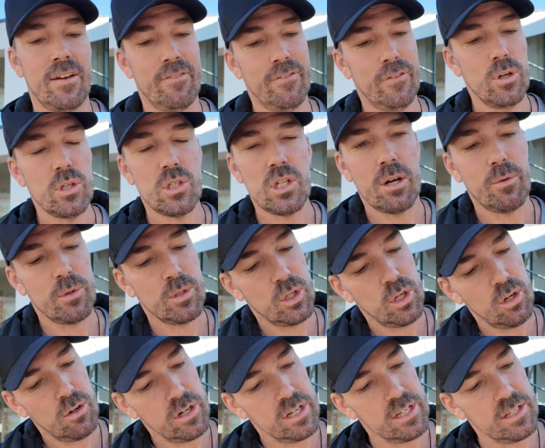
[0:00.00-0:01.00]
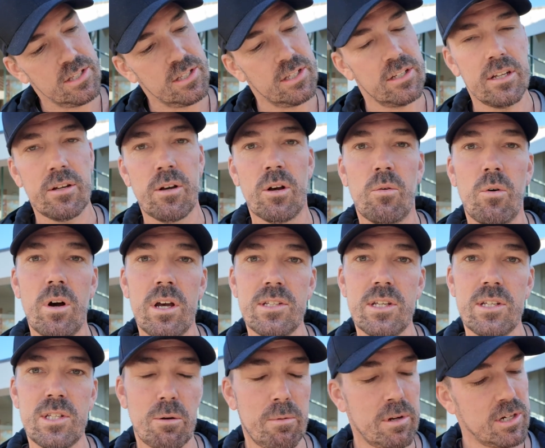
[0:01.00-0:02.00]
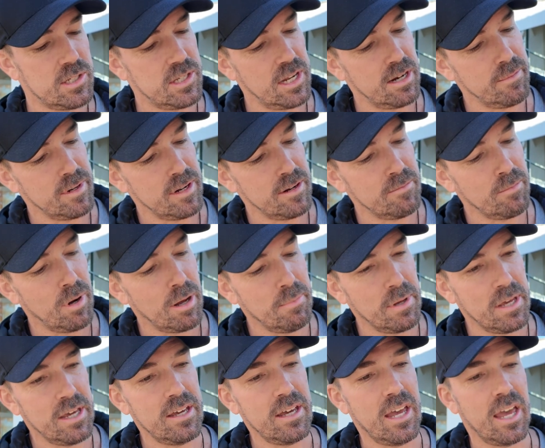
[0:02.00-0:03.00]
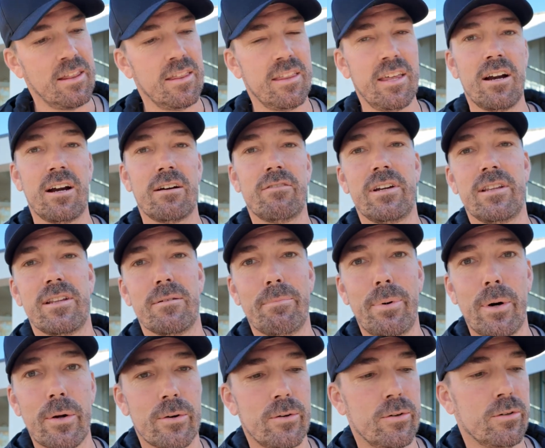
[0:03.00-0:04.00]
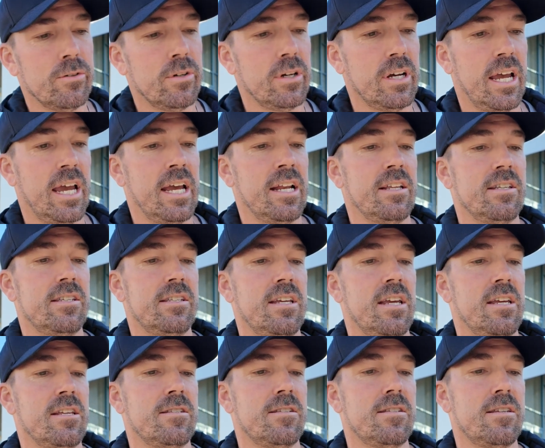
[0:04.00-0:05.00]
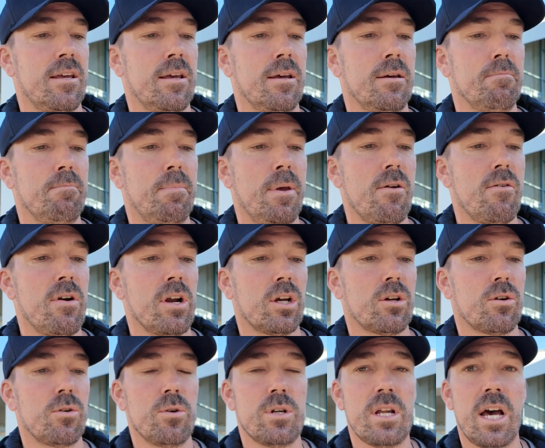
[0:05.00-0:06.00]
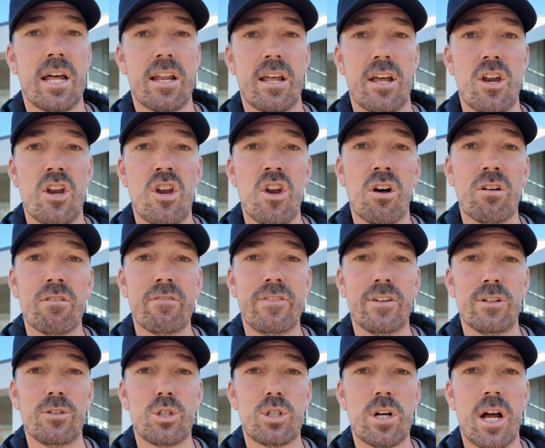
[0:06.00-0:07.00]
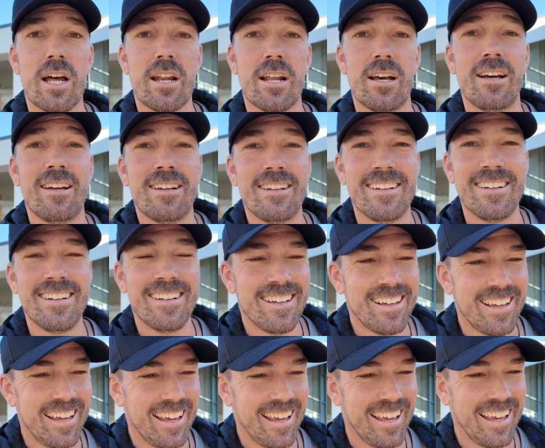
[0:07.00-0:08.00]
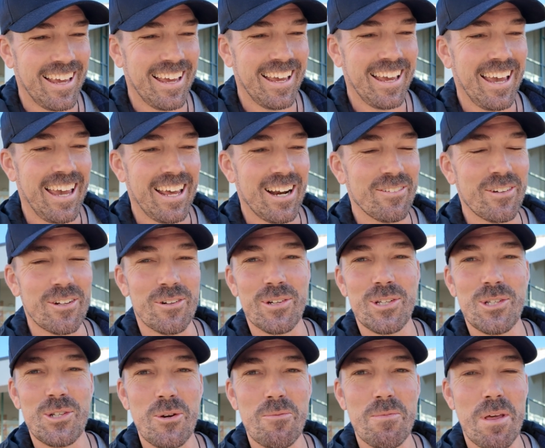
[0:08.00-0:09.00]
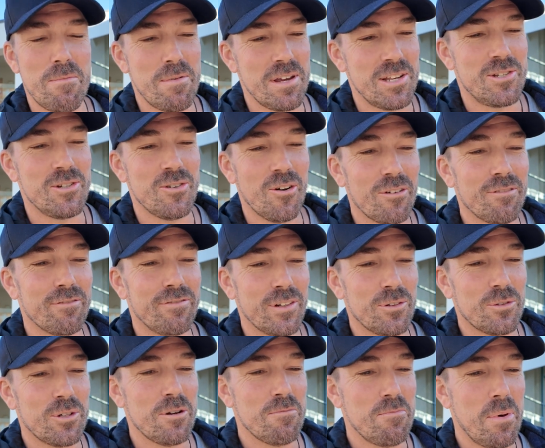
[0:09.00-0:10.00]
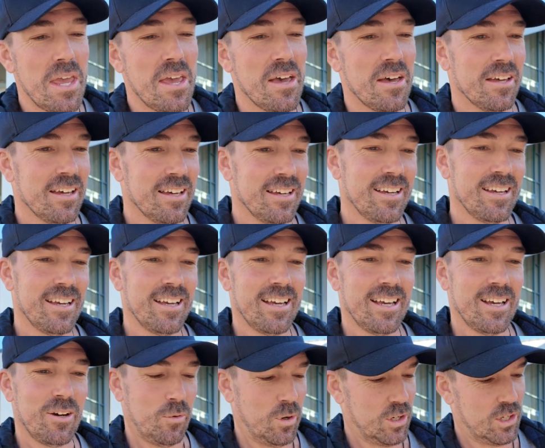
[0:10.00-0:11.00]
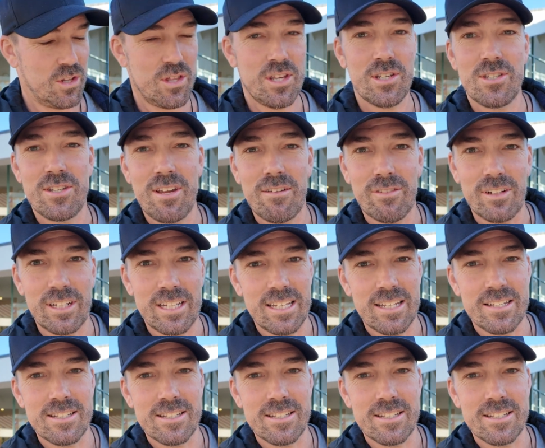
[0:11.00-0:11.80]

At first I was curious, why is there so much sediment in my beer? And then I read the bottle and it says, Birra crudata non filtrata. And I'm going to assume that means non-filtered beer, which this definitely